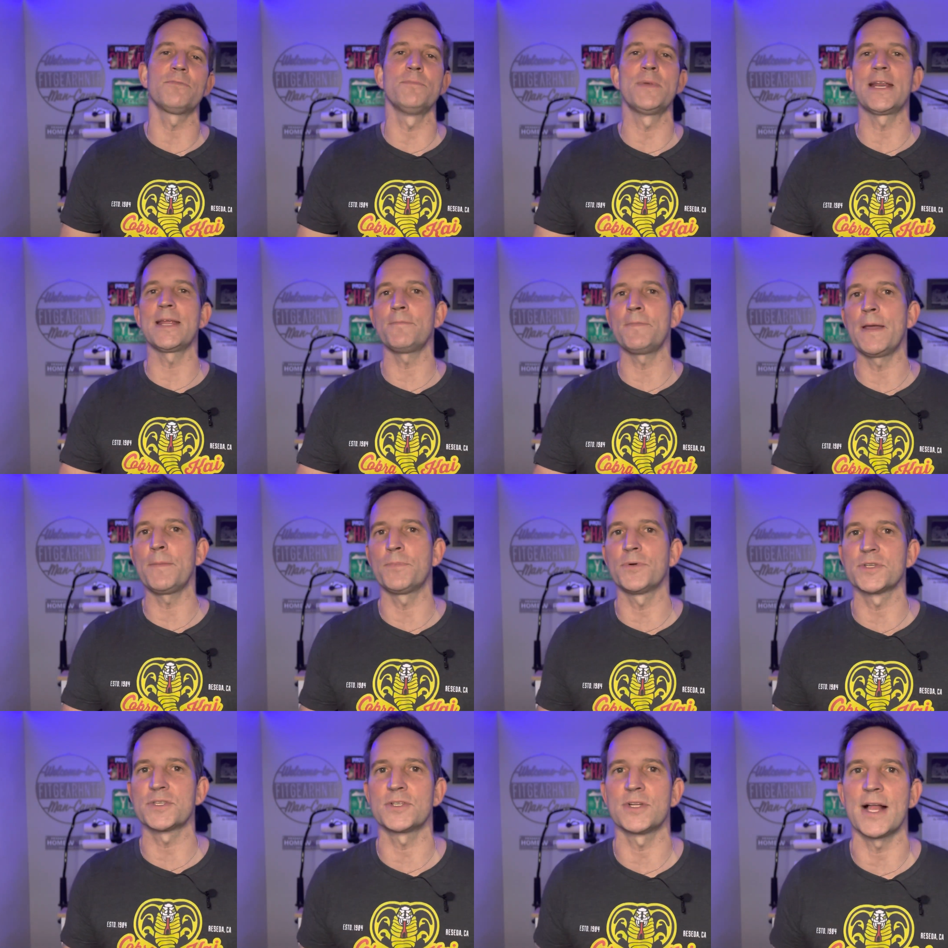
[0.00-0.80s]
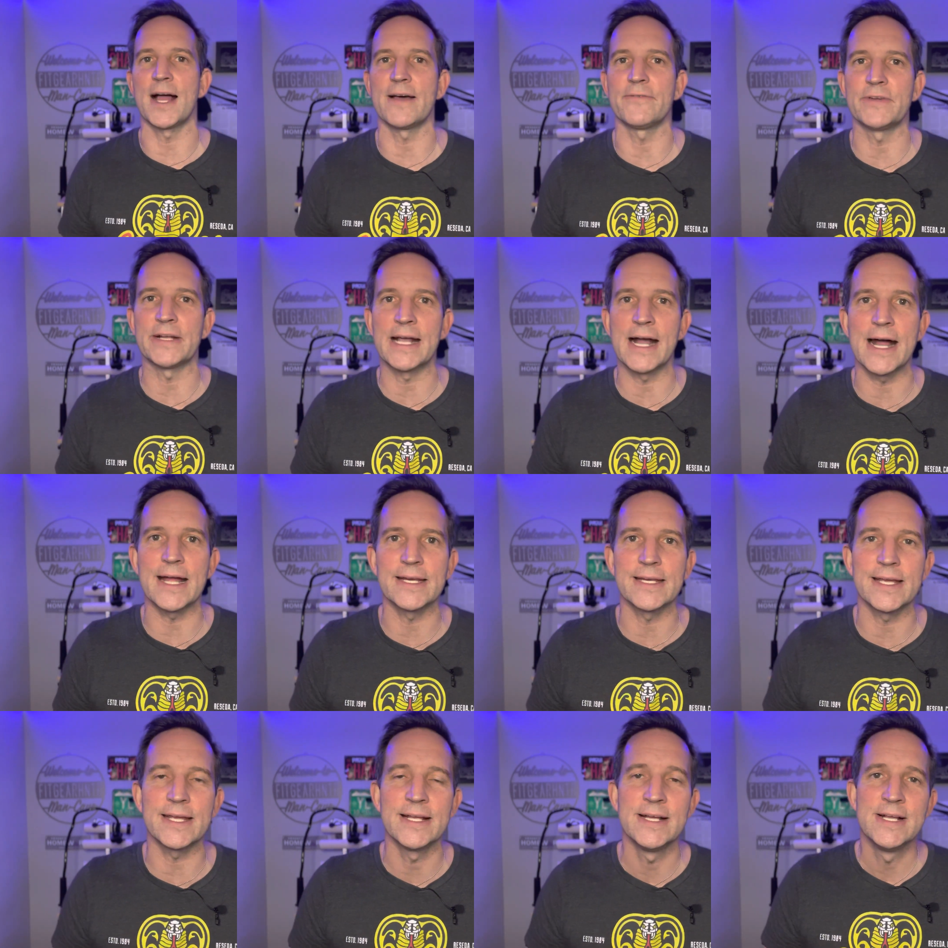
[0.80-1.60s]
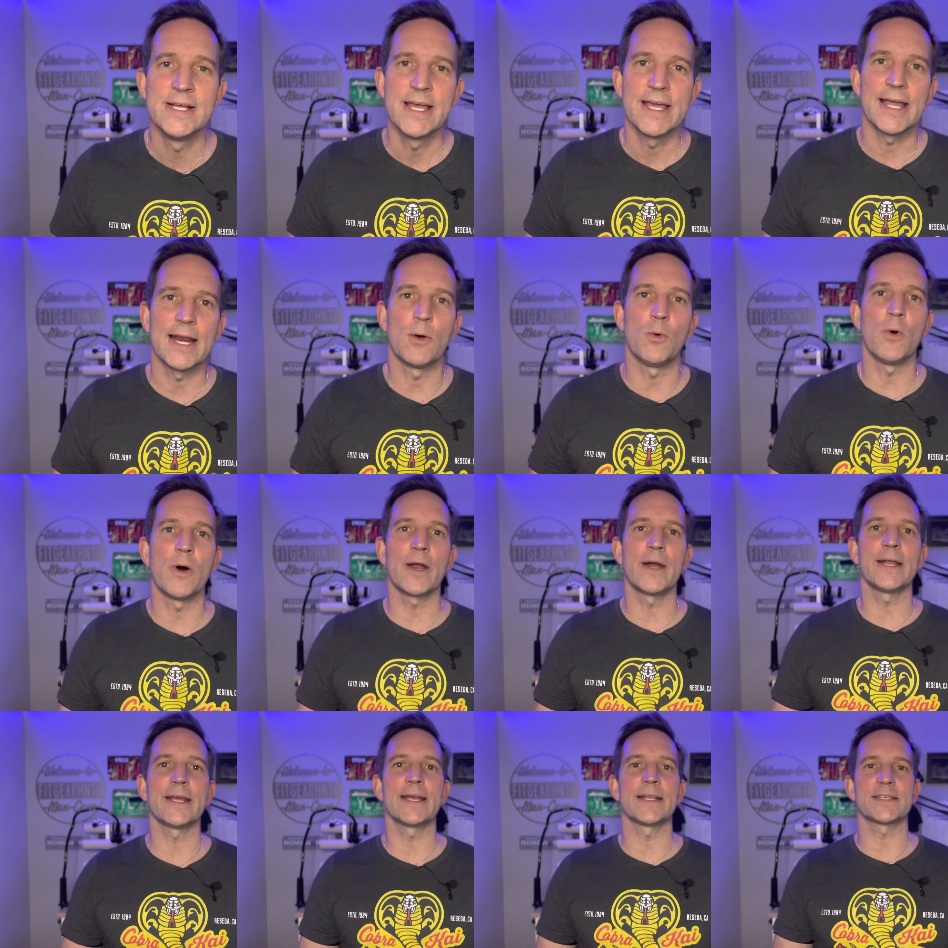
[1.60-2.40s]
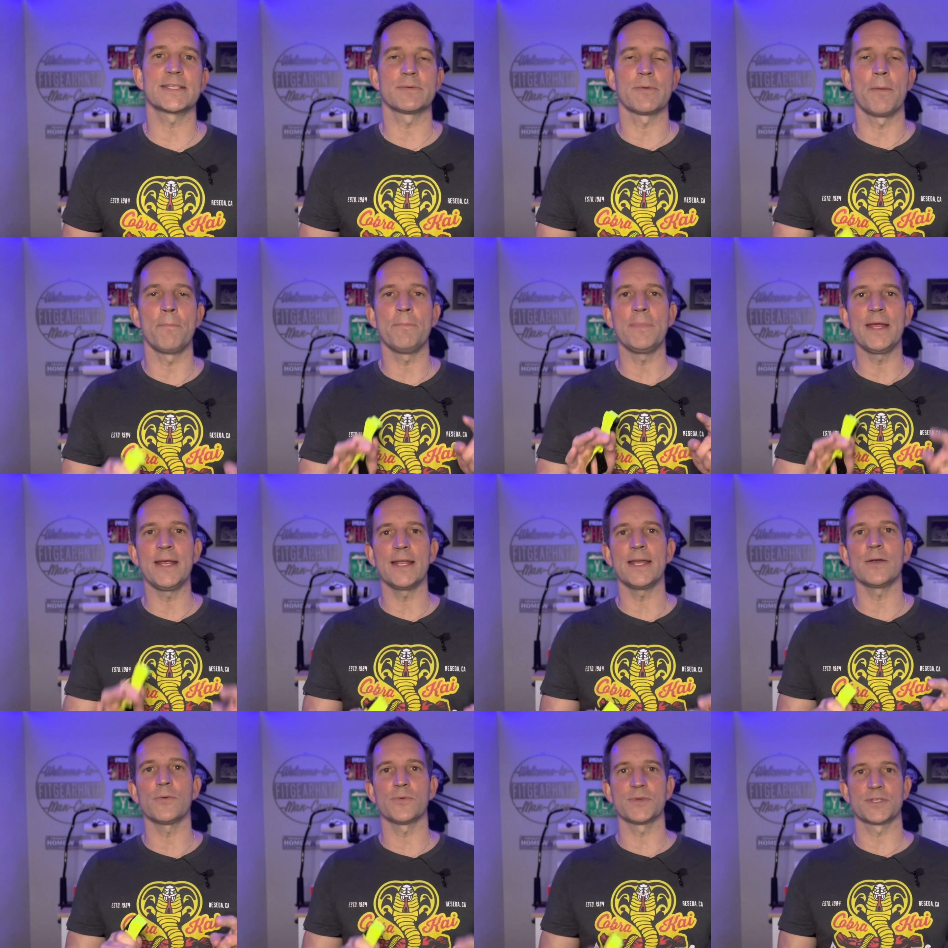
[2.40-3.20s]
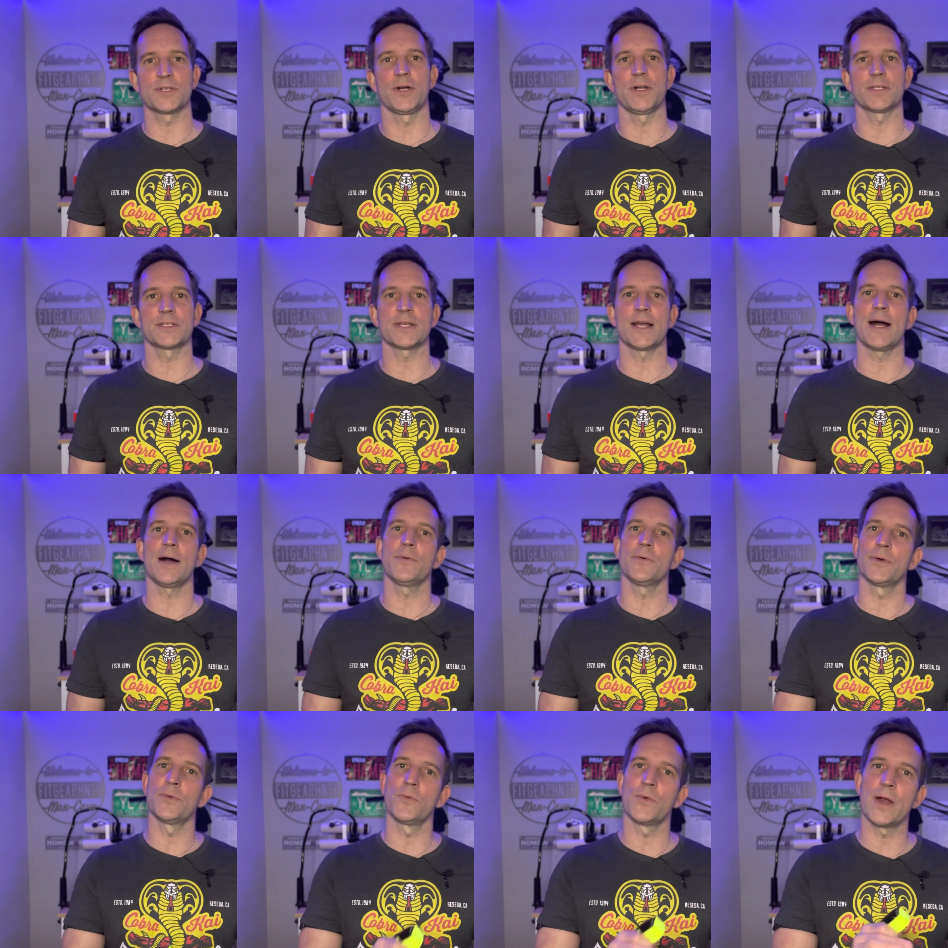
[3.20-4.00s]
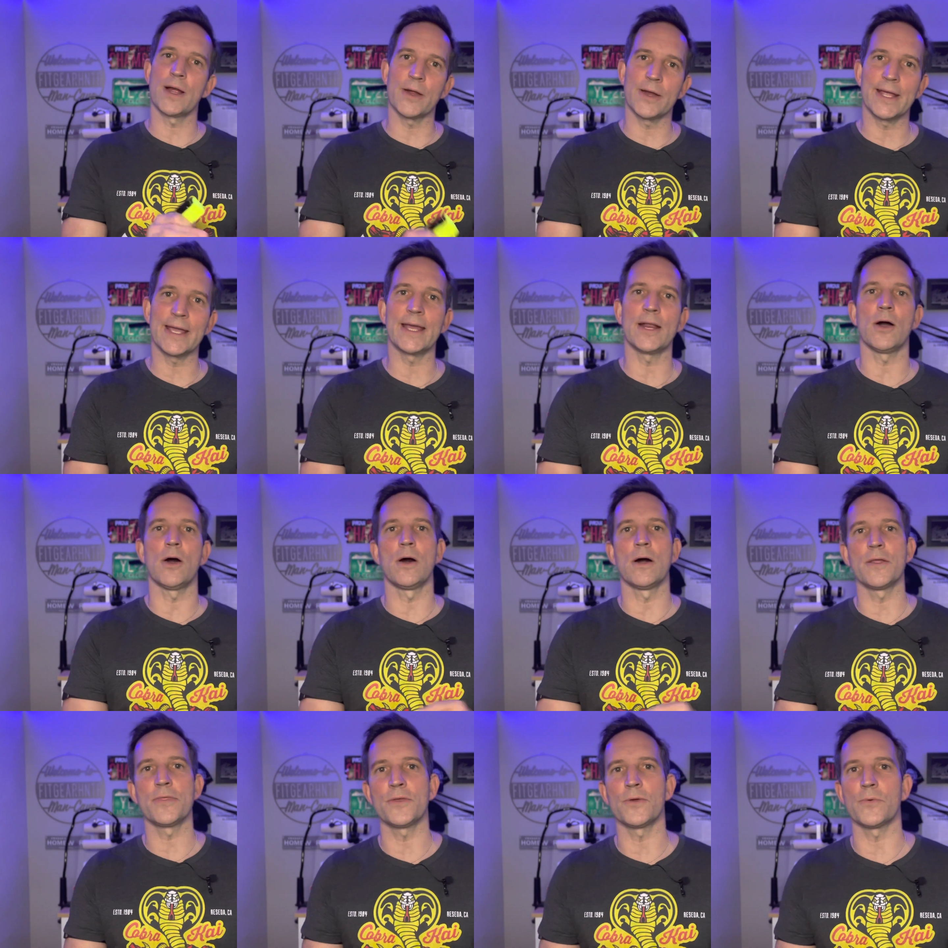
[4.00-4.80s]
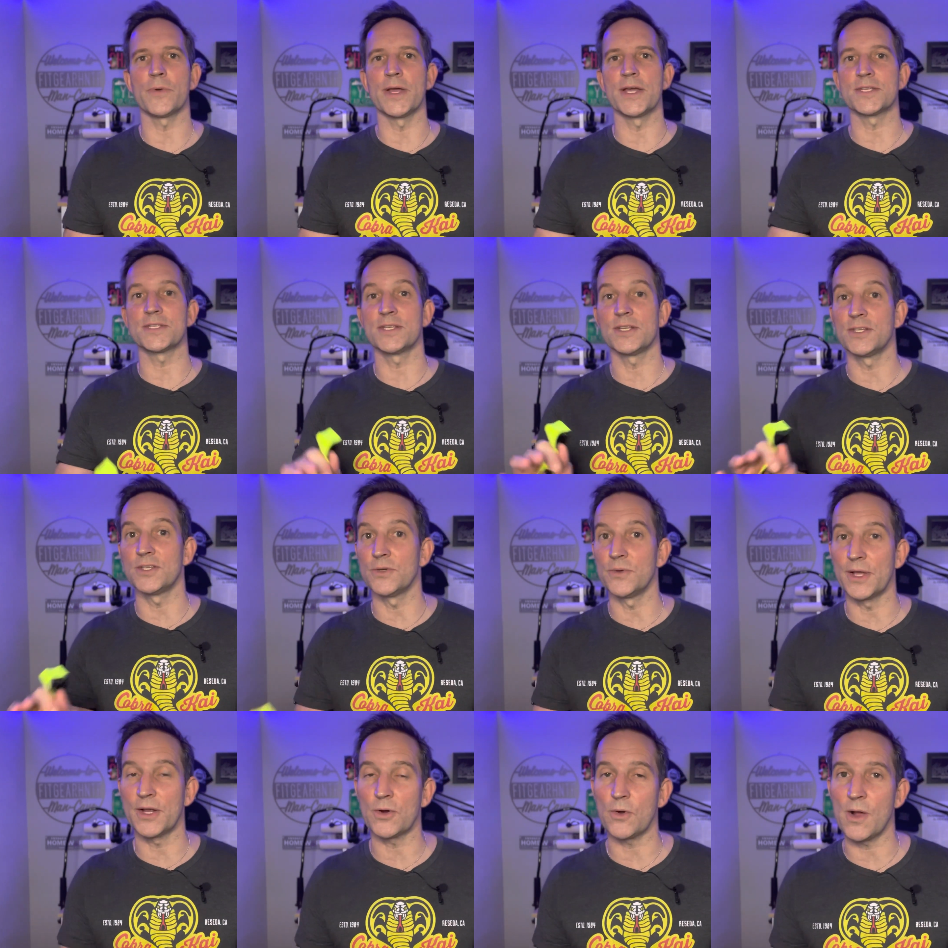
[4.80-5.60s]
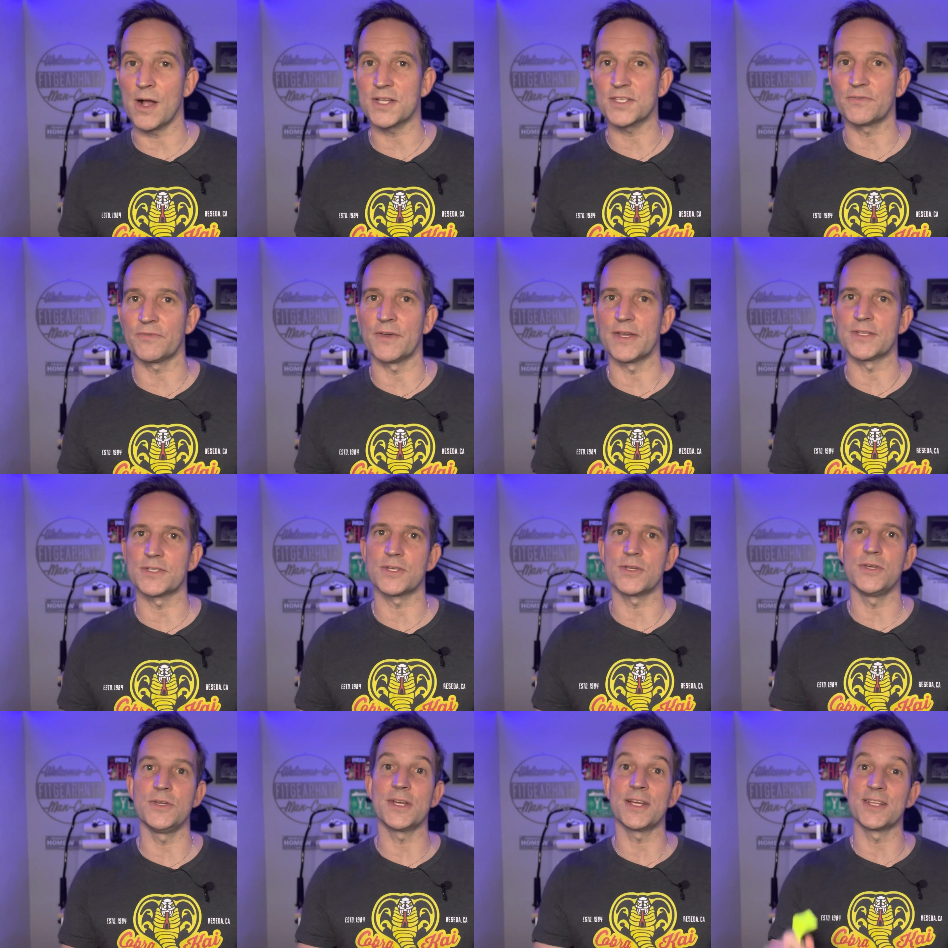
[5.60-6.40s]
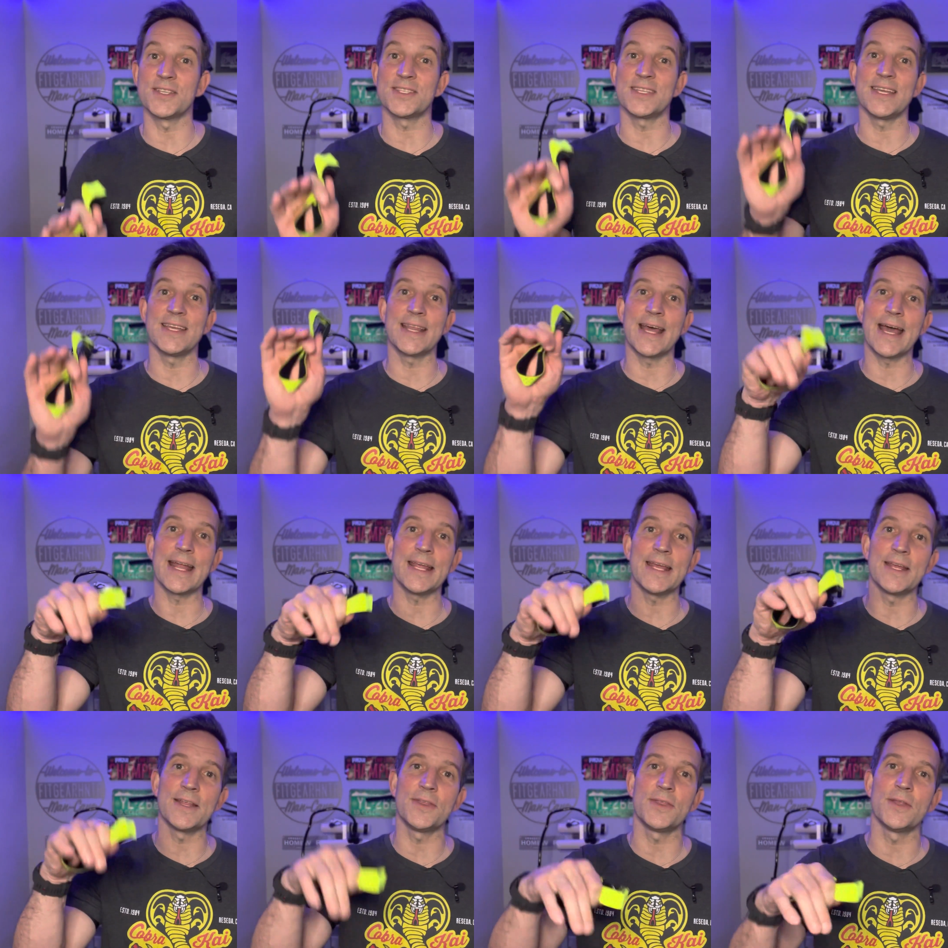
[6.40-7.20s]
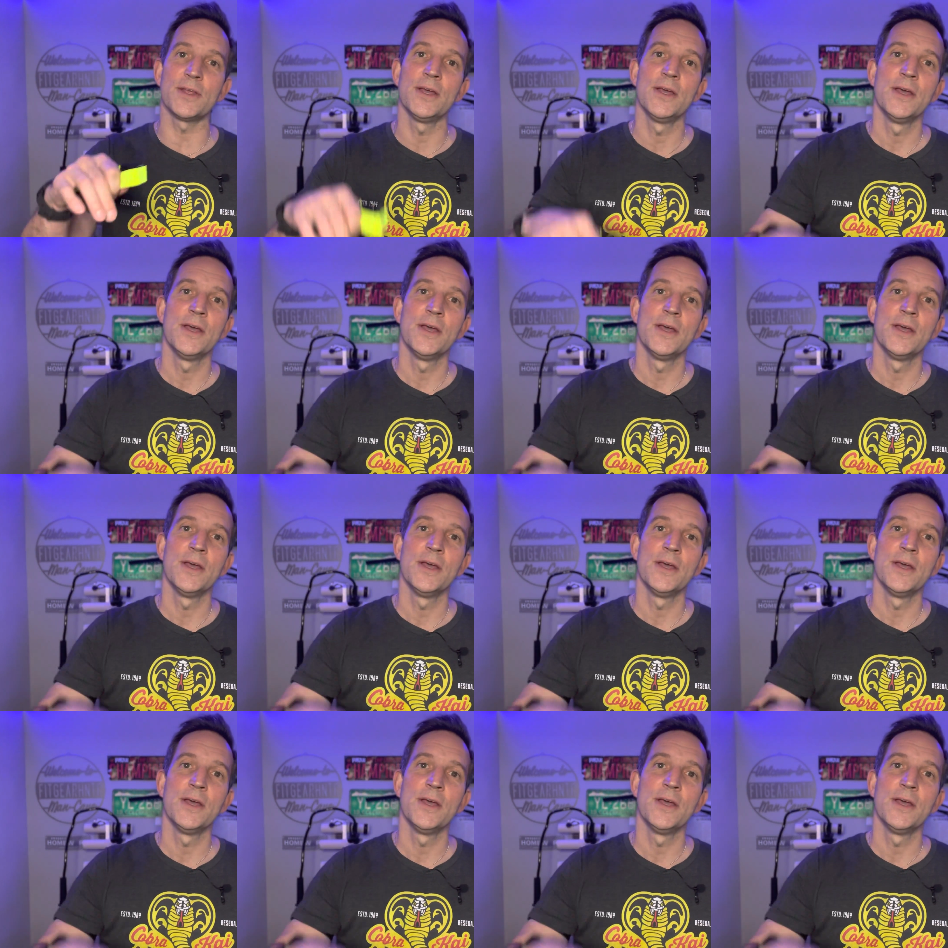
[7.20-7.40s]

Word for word: Many people still haven't gotten it, and I wanted to get some immediate results out when wearing it on the wrist and doing CrossFit. So you can see that in